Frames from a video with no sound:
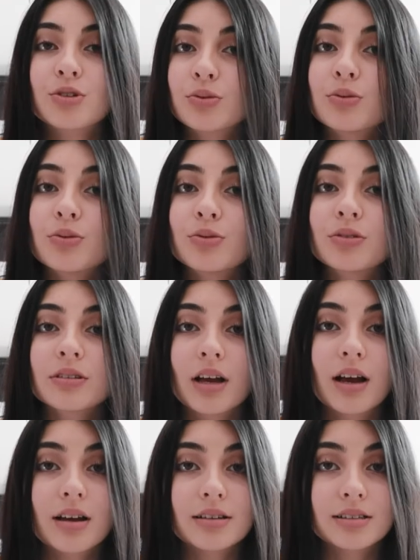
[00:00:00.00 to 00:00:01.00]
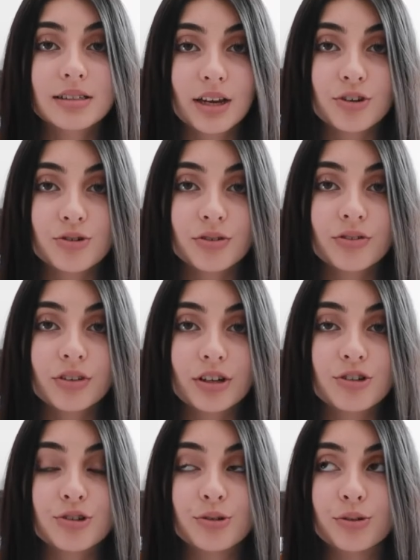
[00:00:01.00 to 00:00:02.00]
school schedule
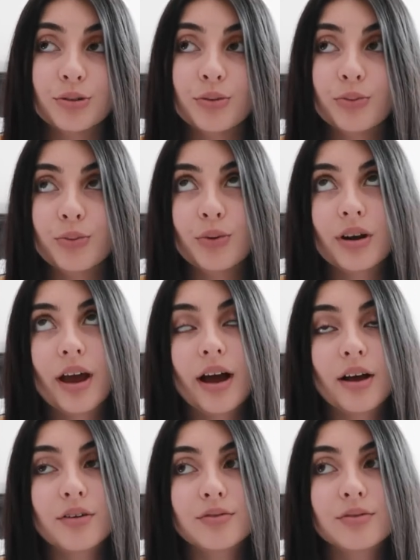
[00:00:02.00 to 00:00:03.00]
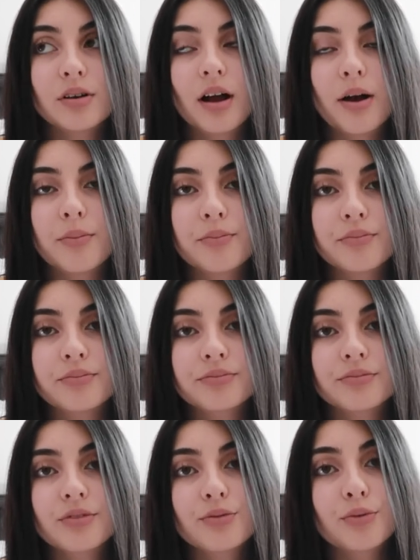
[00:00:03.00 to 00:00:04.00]
that you would have um,
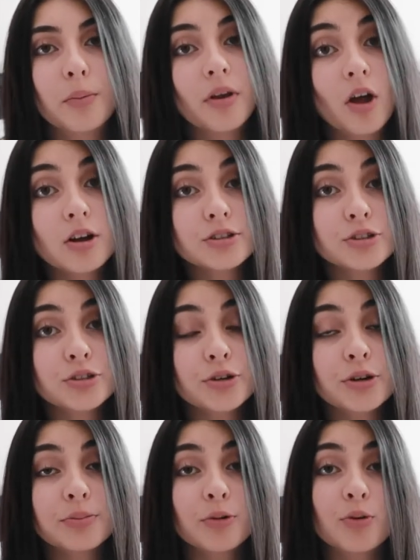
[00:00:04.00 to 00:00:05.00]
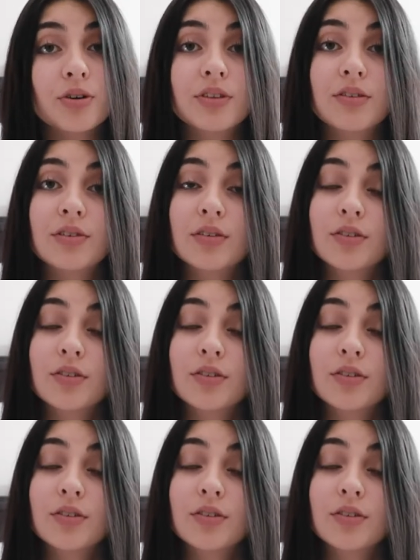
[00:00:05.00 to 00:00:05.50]
from last term or if they've